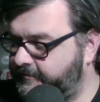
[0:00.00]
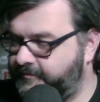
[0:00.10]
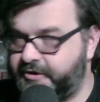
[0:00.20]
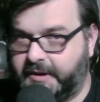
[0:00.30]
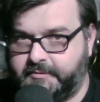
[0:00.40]

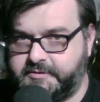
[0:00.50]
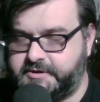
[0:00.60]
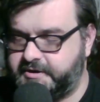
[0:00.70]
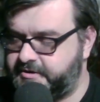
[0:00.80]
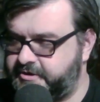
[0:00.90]
Chapter
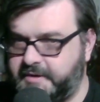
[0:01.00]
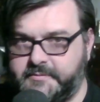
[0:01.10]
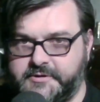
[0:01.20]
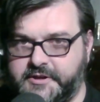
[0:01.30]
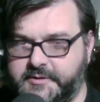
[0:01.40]
6.
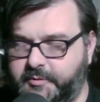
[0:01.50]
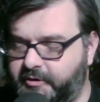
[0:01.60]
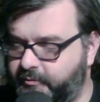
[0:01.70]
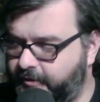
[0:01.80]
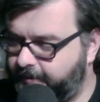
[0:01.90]
Chapter 6,
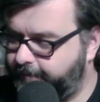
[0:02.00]
part 1.